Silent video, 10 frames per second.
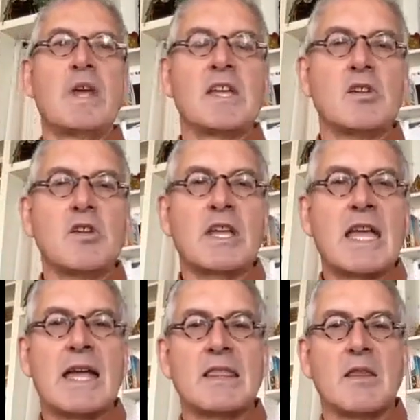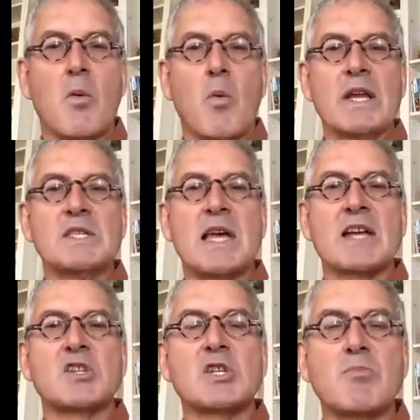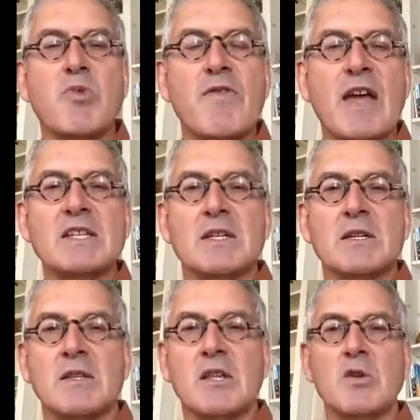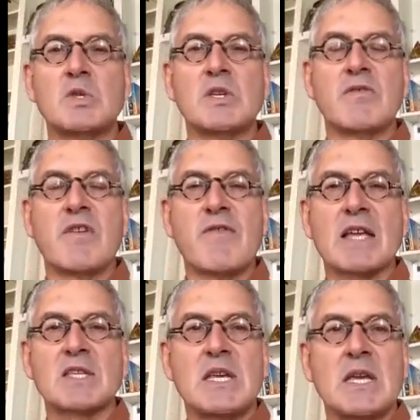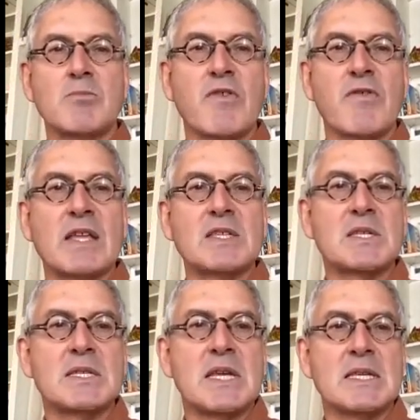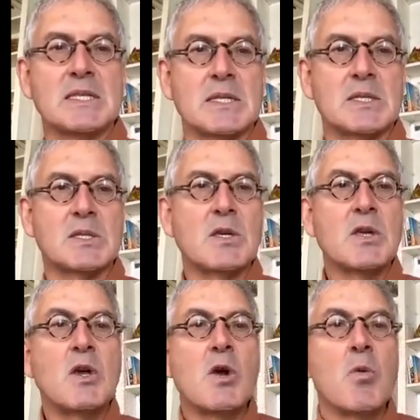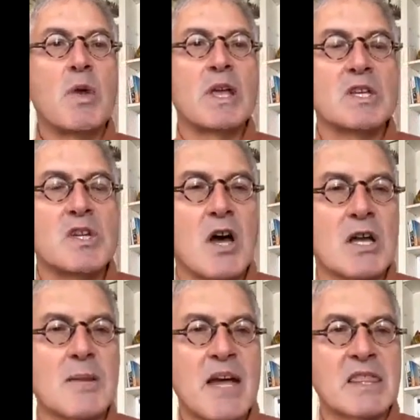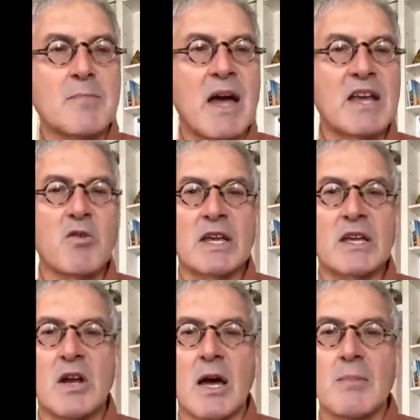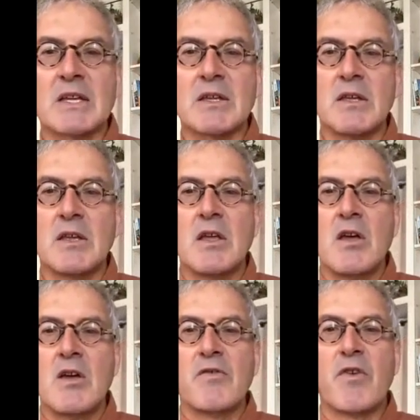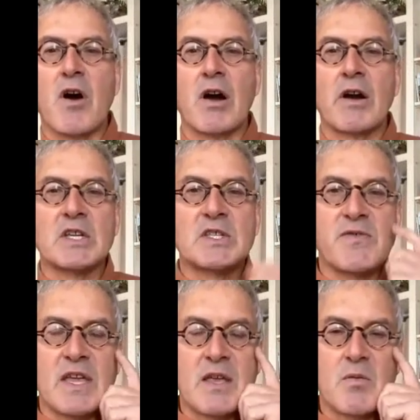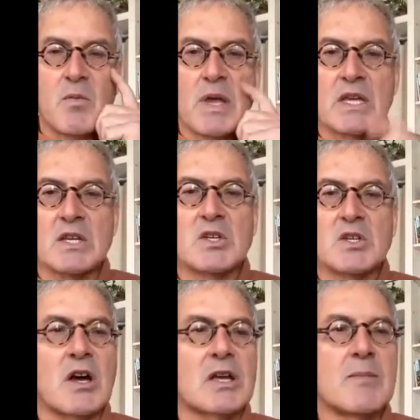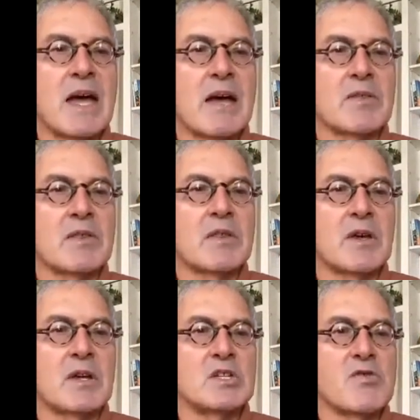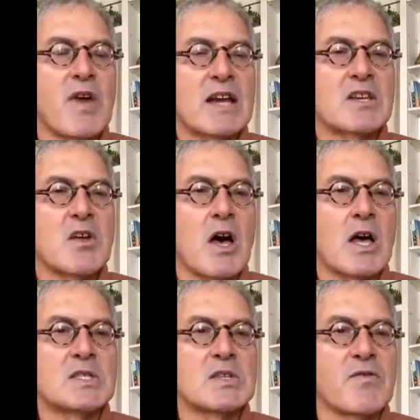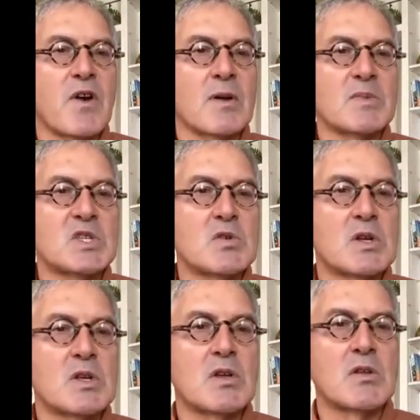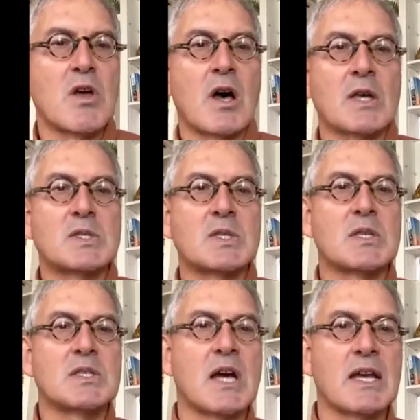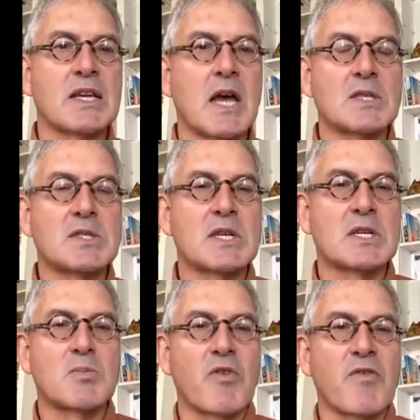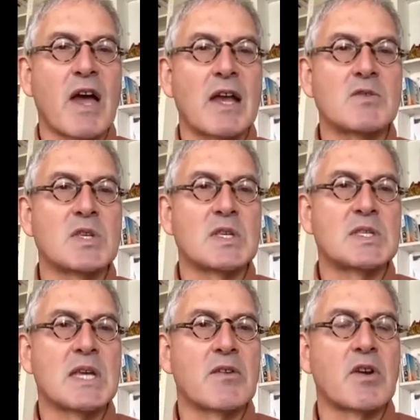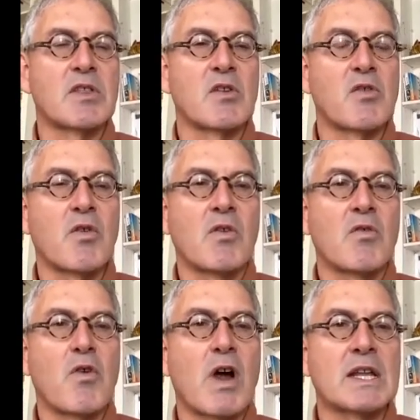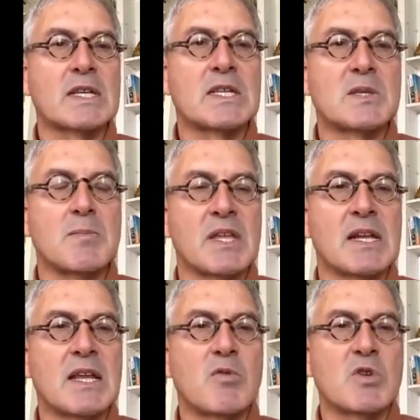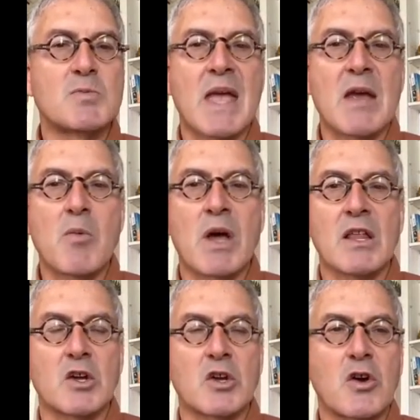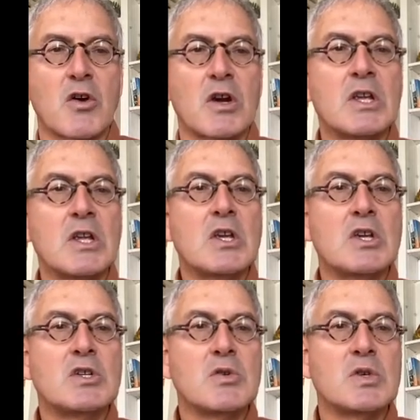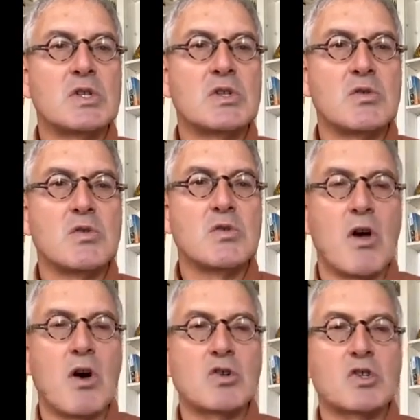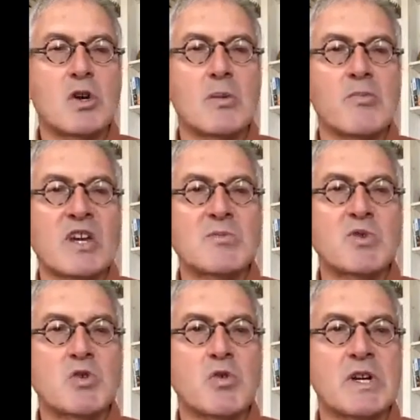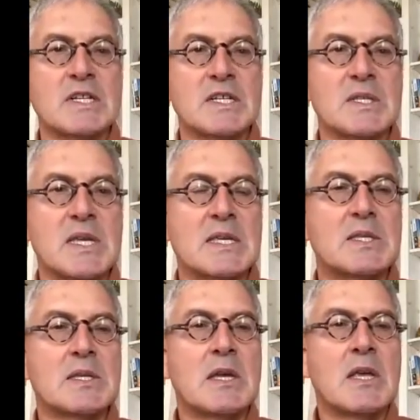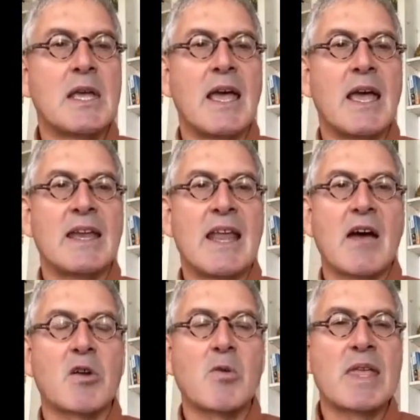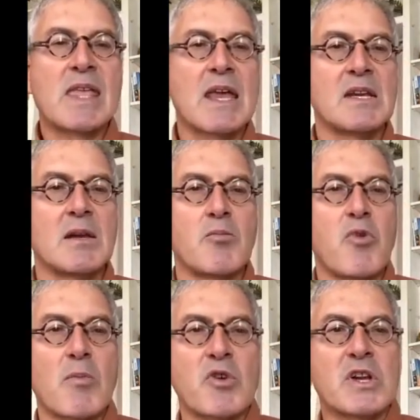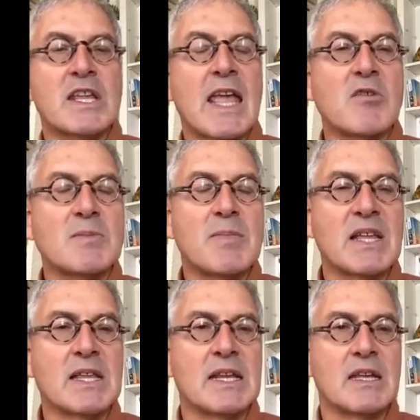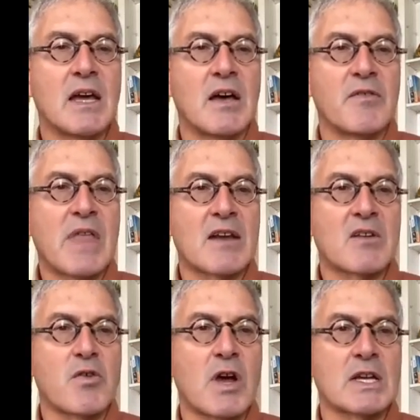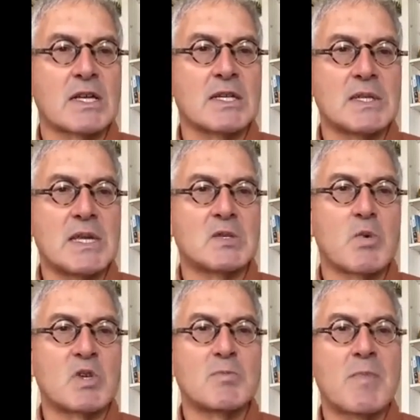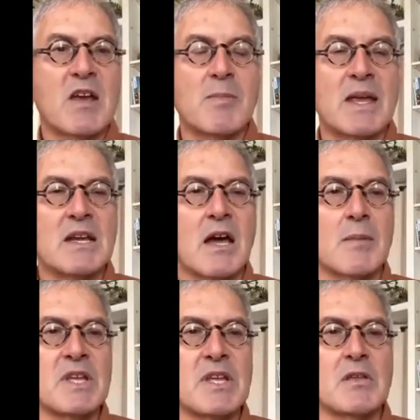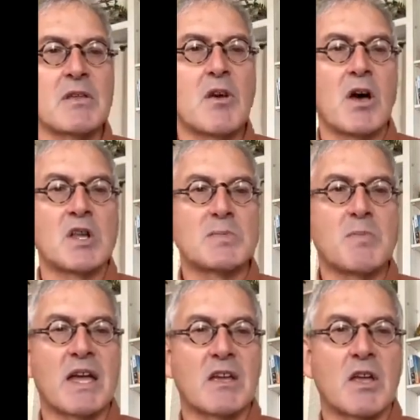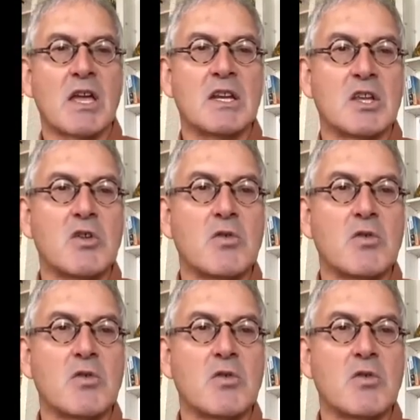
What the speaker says: We can look at what is actually prevented. The use of a vaccine prevents diseases. We can talk about the microeconomic. For RSV, we can talk about the direct cost of pharmaceutical costs, diagnostics, providers, etc., the chronic disability which may well occur due to long-term respiratory disease, and how can we get an appropriate accountability of that chronic disease which may or may not be caused by an